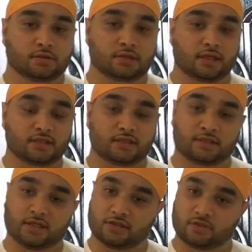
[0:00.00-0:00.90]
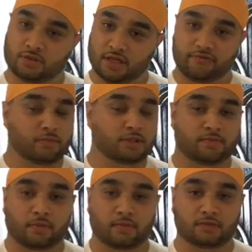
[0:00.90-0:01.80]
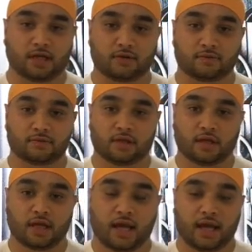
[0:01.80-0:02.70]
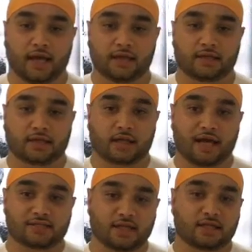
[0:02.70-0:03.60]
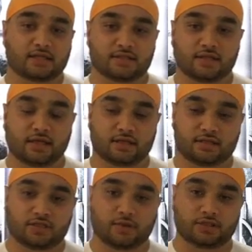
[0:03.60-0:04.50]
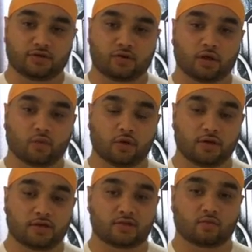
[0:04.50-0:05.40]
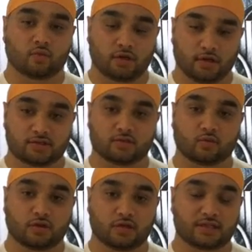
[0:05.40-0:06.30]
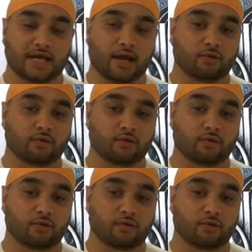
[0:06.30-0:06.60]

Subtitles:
Santaji starts sorting everybody's problems out, and as they can see the situation growing worse and worse and worse, and